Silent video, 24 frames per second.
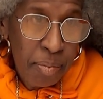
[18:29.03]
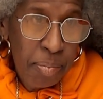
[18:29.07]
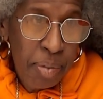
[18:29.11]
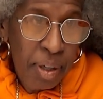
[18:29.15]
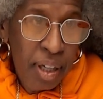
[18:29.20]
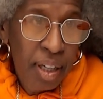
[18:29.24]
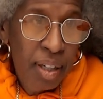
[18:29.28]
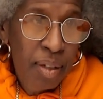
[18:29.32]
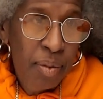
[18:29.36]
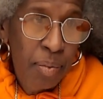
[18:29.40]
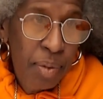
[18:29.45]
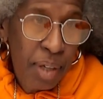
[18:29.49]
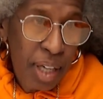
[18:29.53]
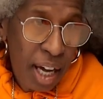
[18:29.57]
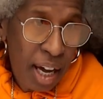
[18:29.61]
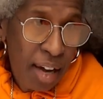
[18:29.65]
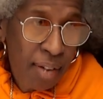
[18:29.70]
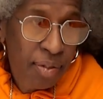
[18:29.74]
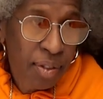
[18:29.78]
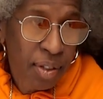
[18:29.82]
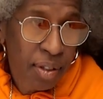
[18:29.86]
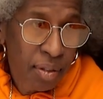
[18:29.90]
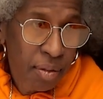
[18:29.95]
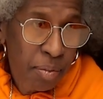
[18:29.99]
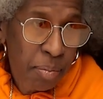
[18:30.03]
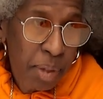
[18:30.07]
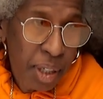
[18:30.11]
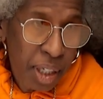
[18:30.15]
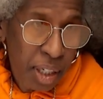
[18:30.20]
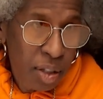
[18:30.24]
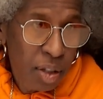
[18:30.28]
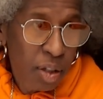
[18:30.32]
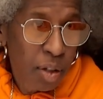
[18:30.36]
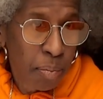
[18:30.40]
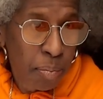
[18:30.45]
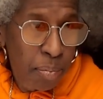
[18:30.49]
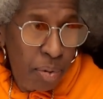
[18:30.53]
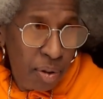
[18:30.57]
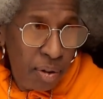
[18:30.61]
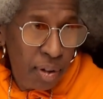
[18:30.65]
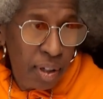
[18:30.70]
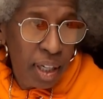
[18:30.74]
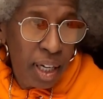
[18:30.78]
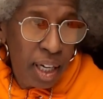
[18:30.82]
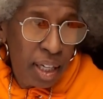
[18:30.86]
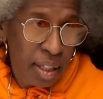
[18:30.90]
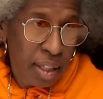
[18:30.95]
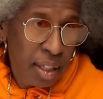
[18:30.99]
but we have to because the board
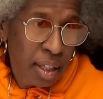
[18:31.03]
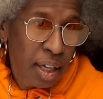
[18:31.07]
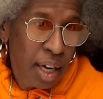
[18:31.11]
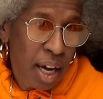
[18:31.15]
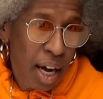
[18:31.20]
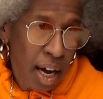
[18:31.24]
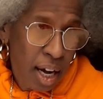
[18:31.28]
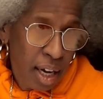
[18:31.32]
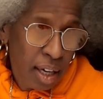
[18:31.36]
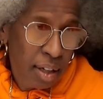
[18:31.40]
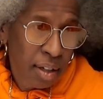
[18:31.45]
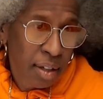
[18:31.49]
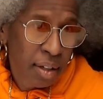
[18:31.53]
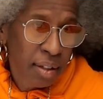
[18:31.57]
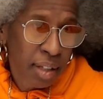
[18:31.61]
has to hire.